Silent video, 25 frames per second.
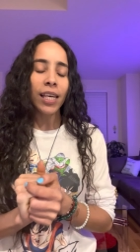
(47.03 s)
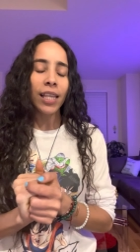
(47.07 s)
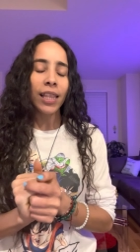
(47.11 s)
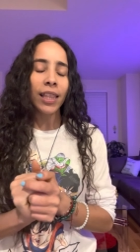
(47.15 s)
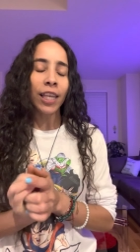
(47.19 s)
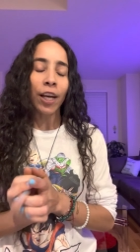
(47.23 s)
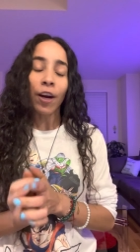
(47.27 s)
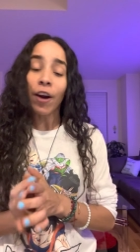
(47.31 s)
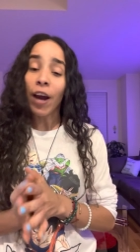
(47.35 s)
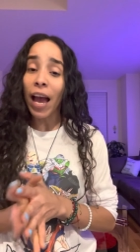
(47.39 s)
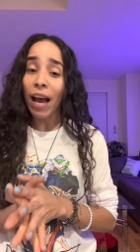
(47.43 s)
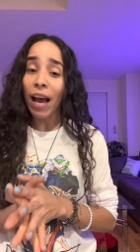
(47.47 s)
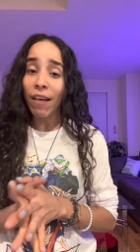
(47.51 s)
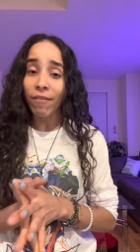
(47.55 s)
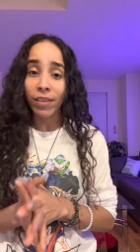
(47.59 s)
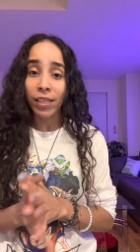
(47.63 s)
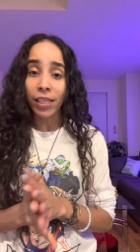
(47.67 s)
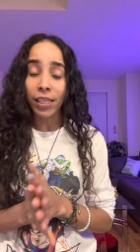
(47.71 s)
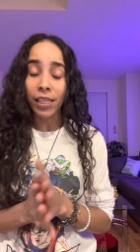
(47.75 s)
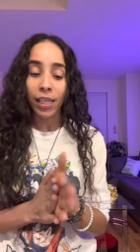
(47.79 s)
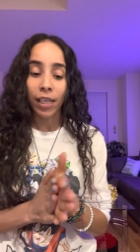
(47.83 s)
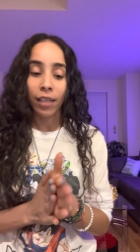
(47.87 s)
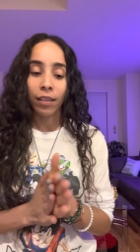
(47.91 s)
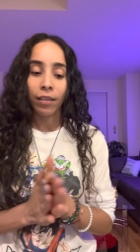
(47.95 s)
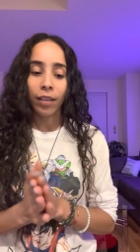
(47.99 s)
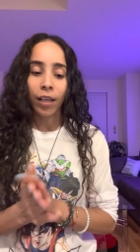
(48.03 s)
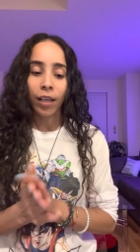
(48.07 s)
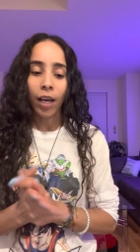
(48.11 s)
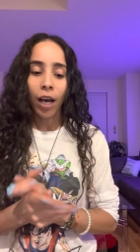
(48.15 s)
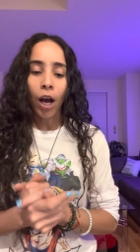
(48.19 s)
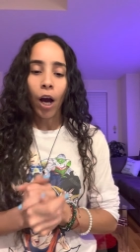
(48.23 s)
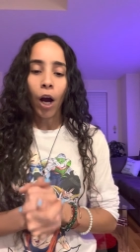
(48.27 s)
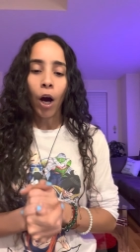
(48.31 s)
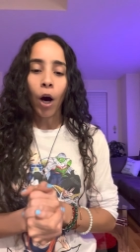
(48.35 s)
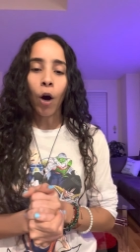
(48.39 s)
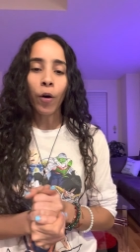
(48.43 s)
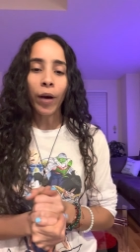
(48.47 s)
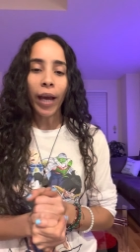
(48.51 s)
They're heaven sent.
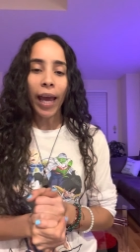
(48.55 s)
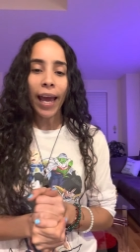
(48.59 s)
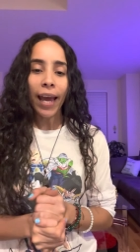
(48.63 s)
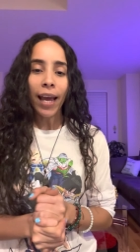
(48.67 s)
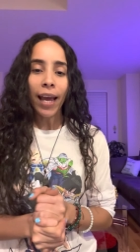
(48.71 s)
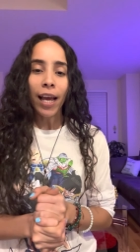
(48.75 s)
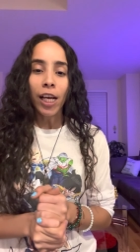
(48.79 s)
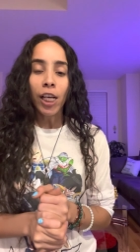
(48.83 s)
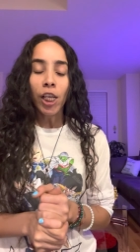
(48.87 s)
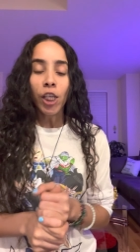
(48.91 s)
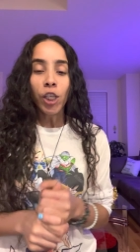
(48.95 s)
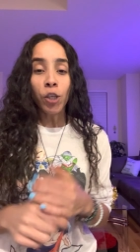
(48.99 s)
Okay,